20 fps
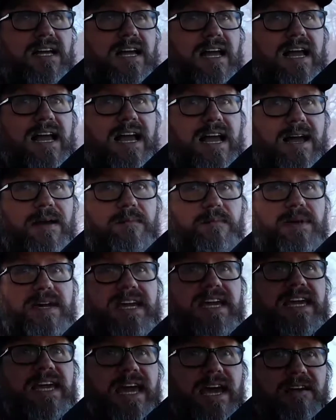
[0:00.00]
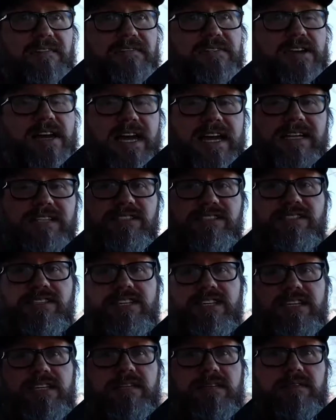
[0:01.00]
I may have to
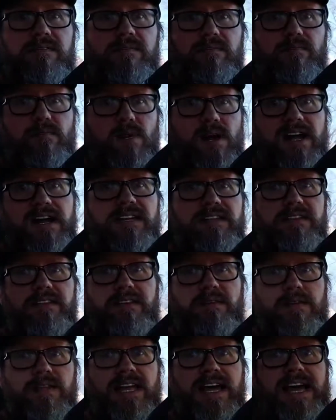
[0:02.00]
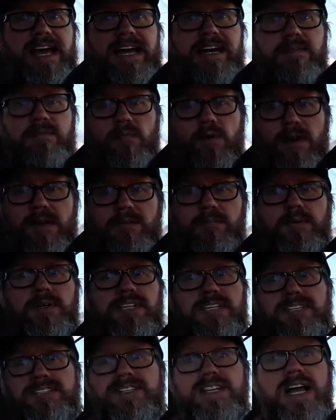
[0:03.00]
actually break the line where I put
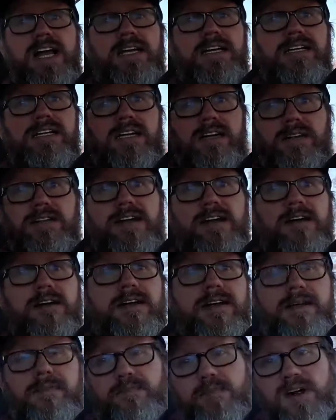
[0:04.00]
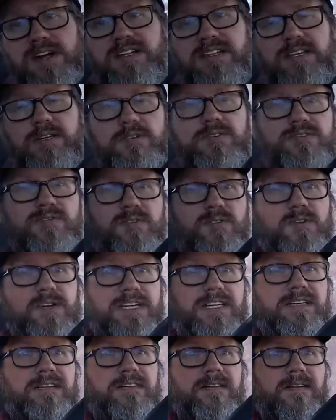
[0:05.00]
a socket on there and break those free.
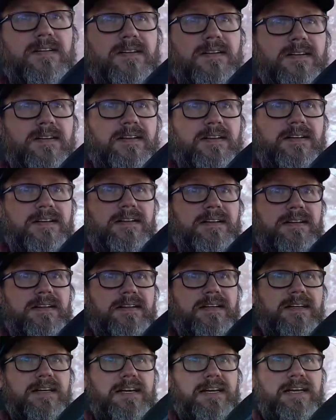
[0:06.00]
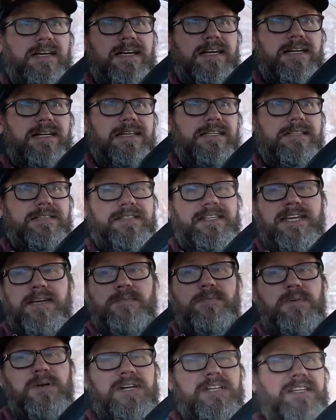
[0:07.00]
Uh,
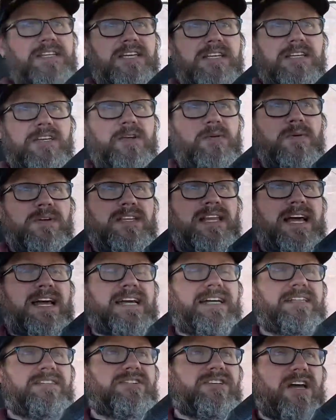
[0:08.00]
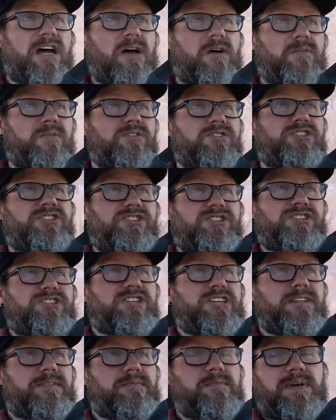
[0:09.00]
then putting the new lines on
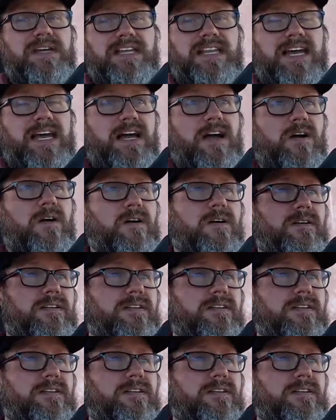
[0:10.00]
shouldn't be that hard.